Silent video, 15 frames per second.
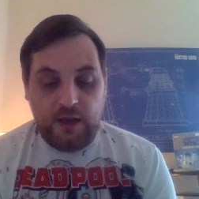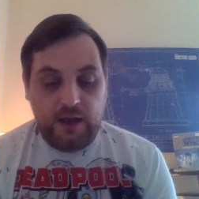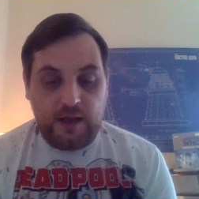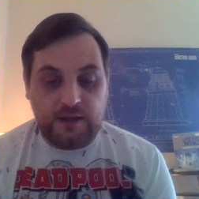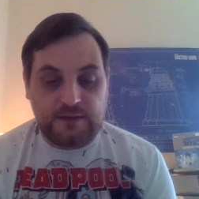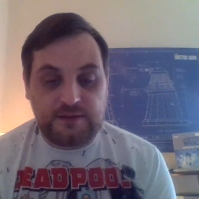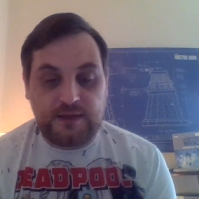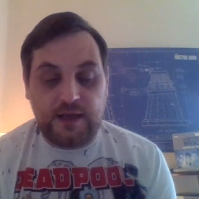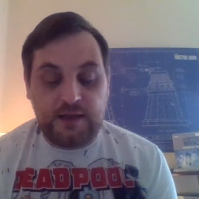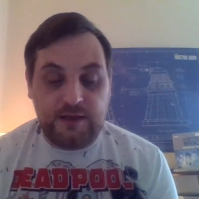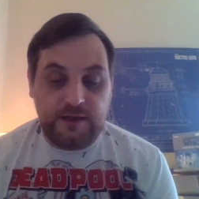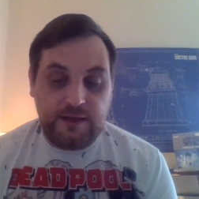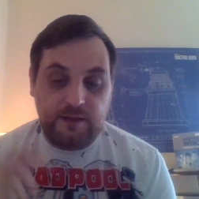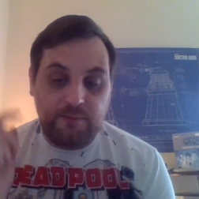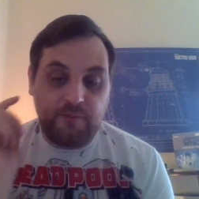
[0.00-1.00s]
has
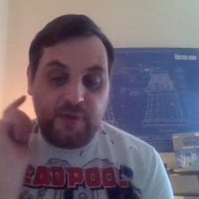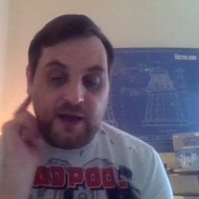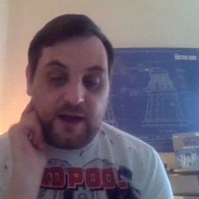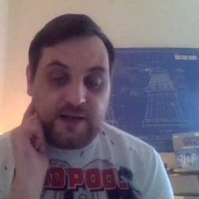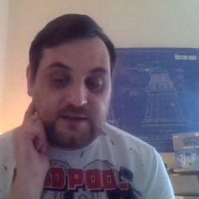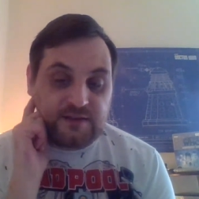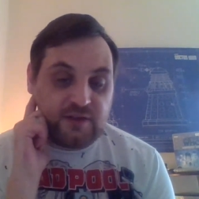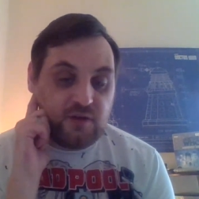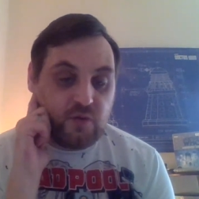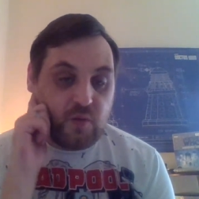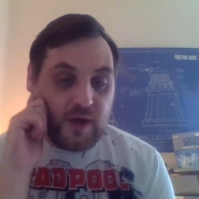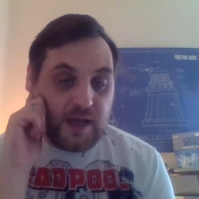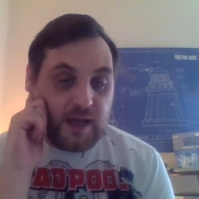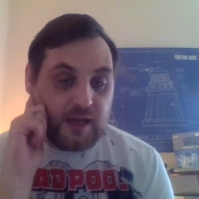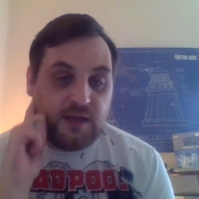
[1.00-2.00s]
sadly passed
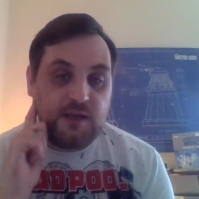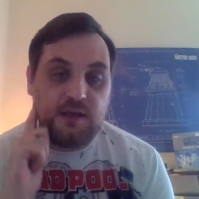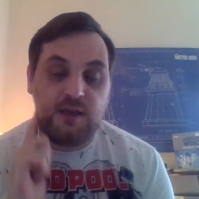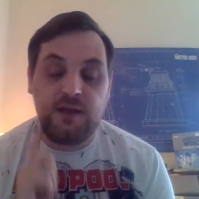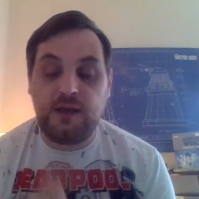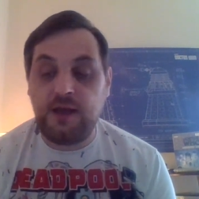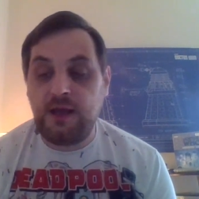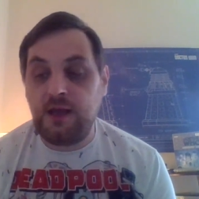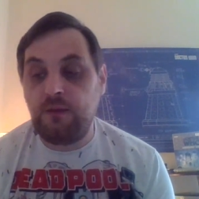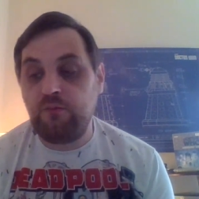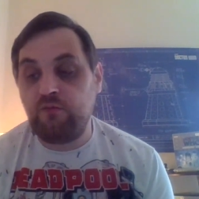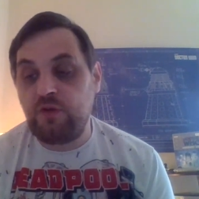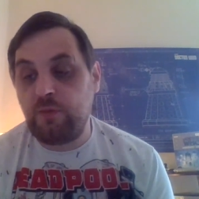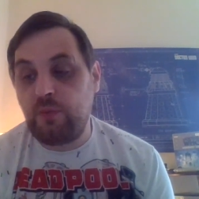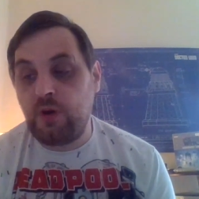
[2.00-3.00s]
away
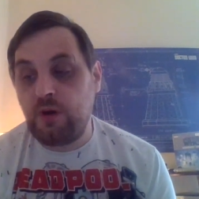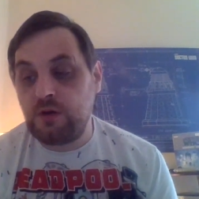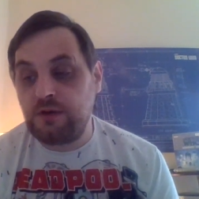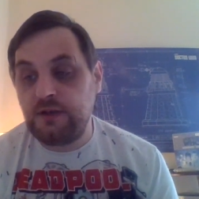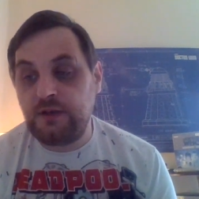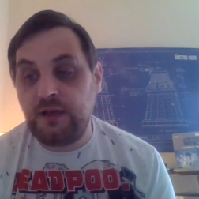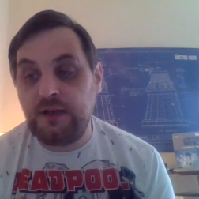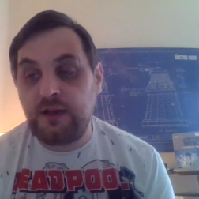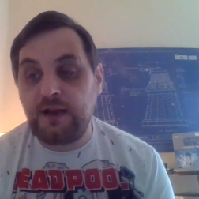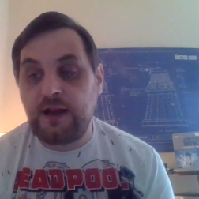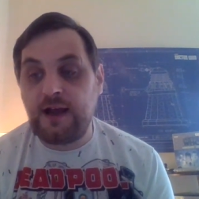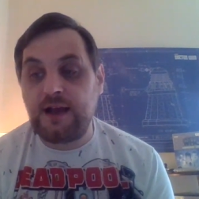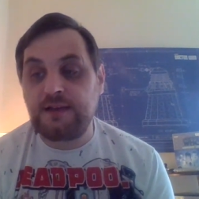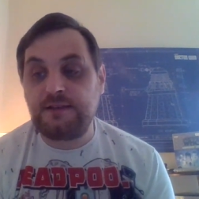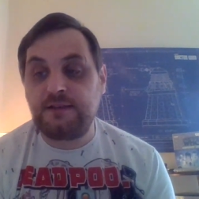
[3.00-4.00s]
um, reported in the
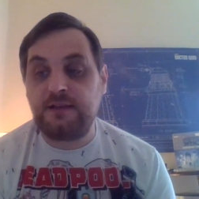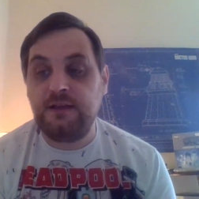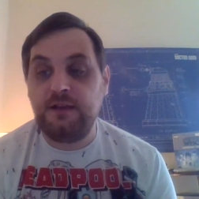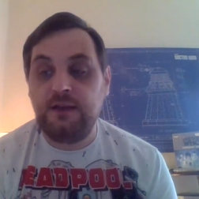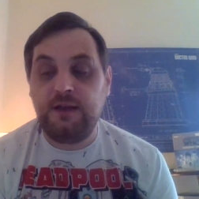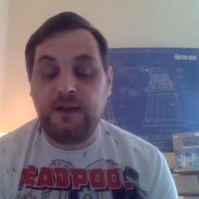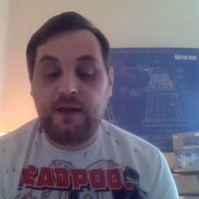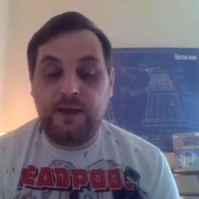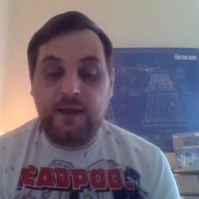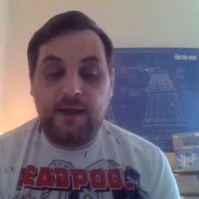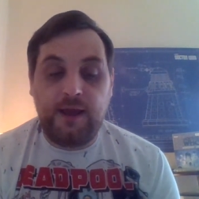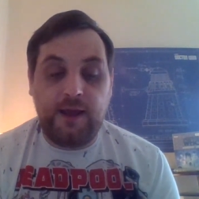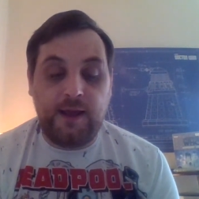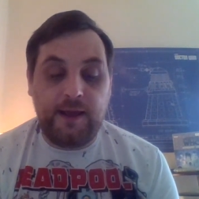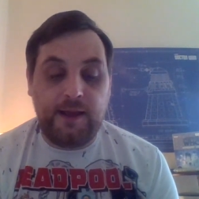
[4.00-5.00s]
last
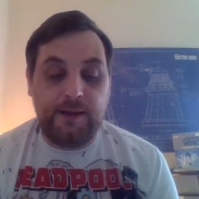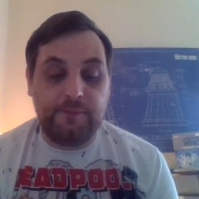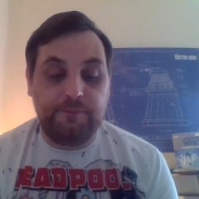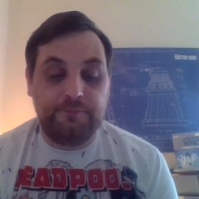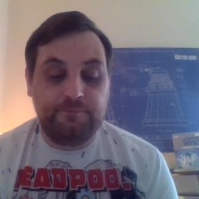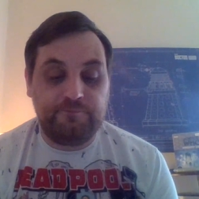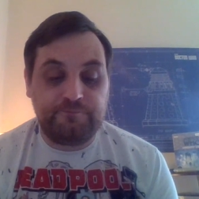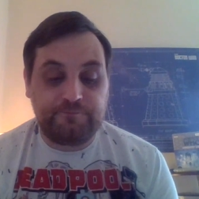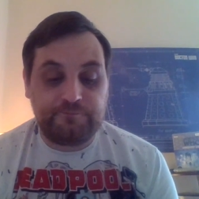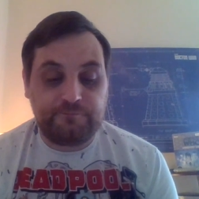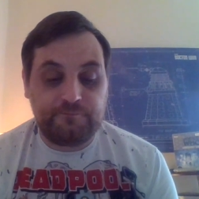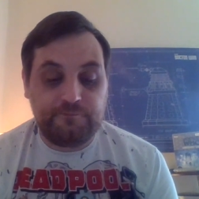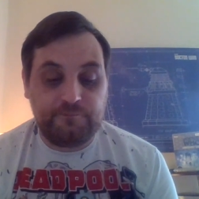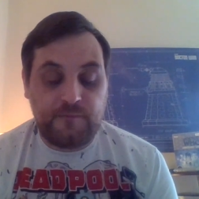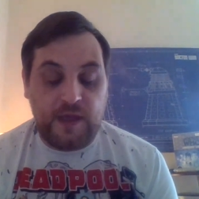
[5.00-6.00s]
um,
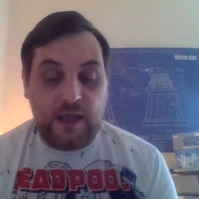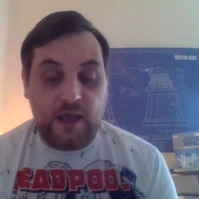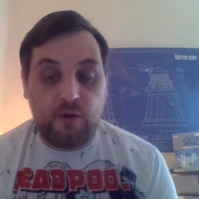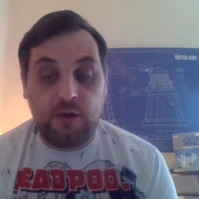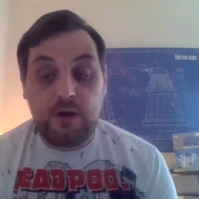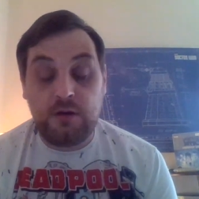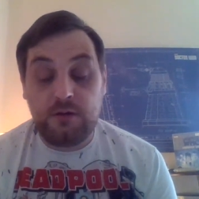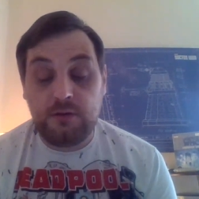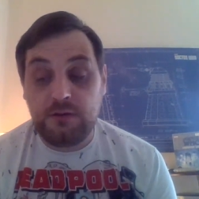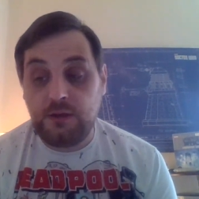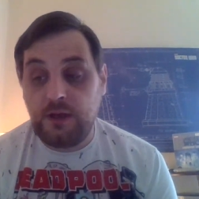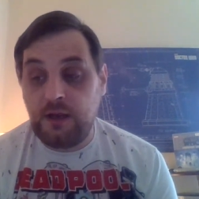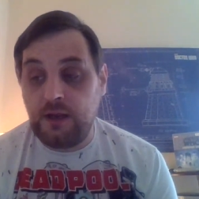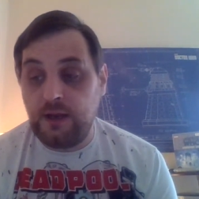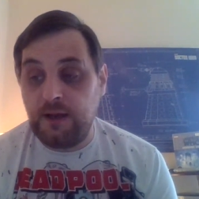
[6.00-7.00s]
hour.
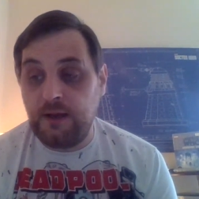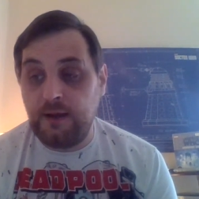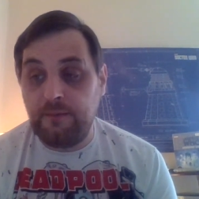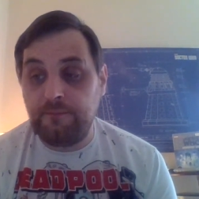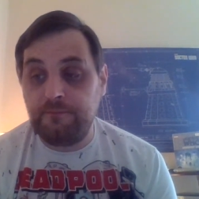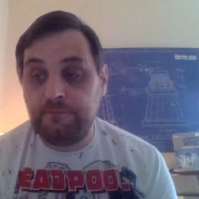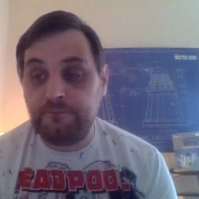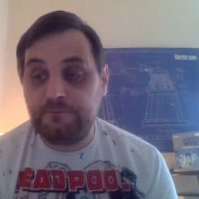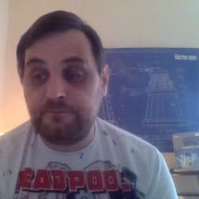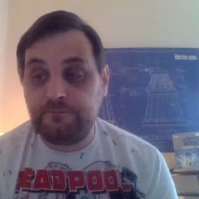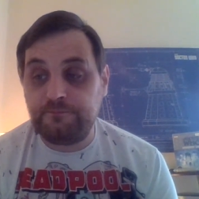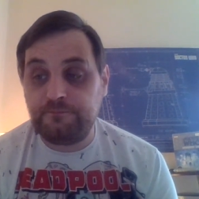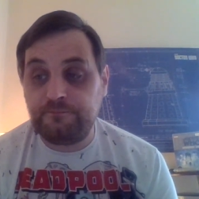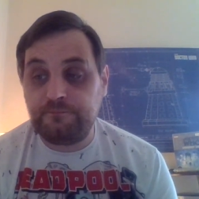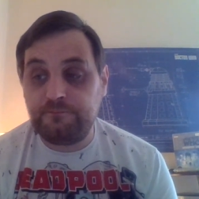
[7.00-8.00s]
Um,
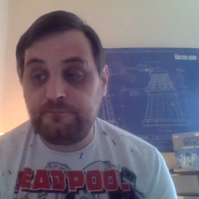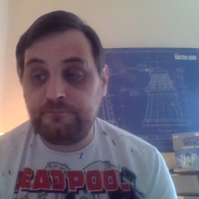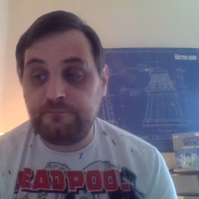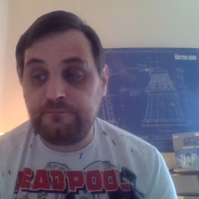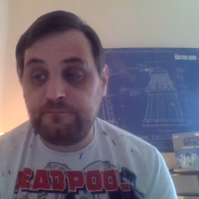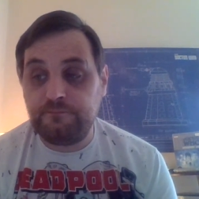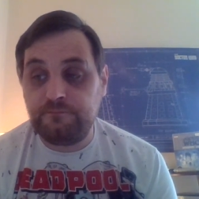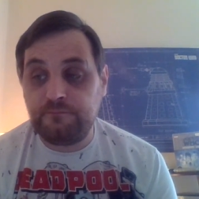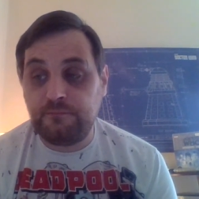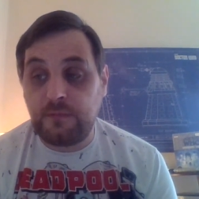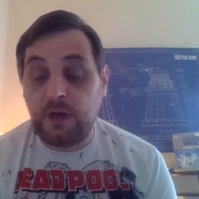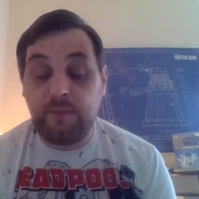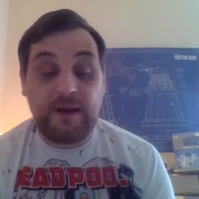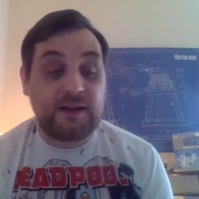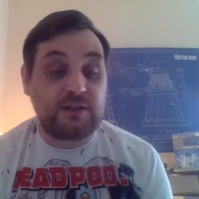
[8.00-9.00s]

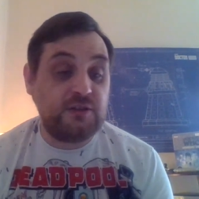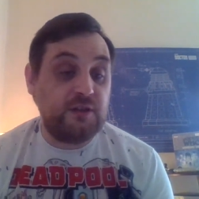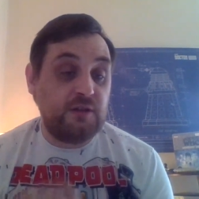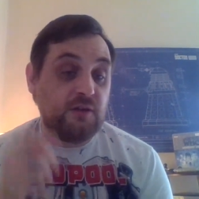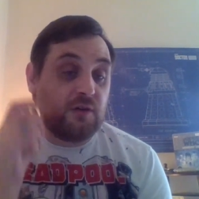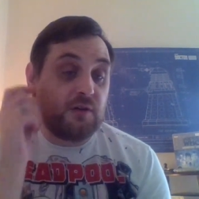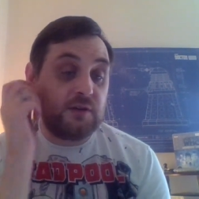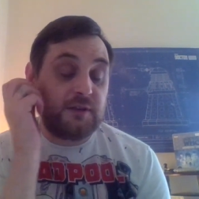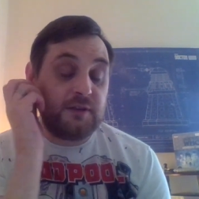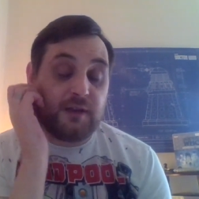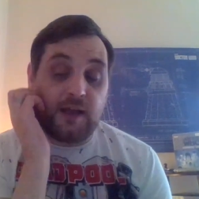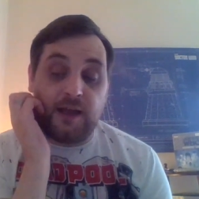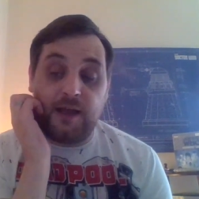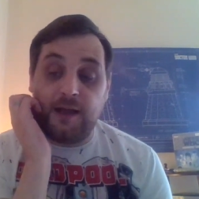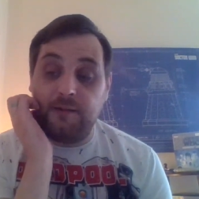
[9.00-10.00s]
I'm actually good.
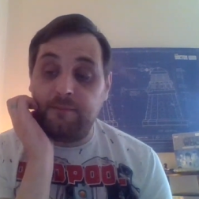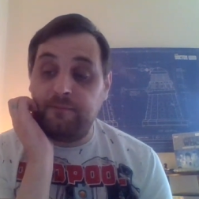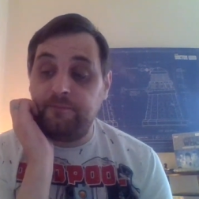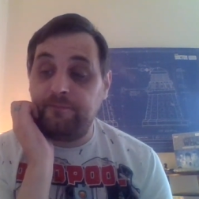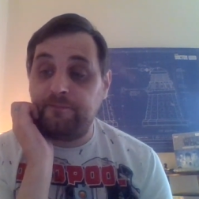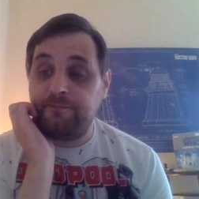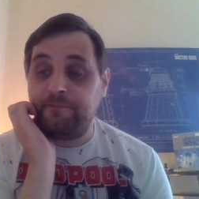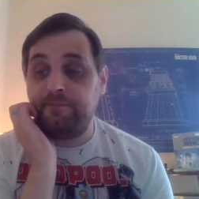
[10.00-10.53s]
Um,